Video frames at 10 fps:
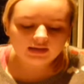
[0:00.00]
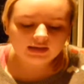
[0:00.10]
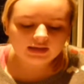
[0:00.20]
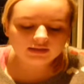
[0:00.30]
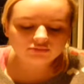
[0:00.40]

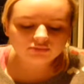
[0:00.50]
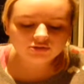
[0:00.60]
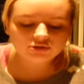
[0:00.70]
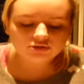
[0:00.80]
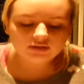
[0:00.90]
Each
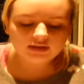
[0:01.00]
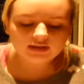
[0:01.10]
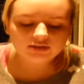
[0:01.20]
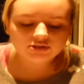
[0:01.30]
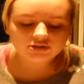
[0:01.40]

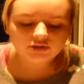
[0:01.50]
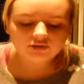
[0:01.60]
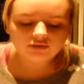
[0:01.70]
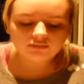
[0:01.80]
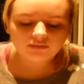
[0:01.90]
shoot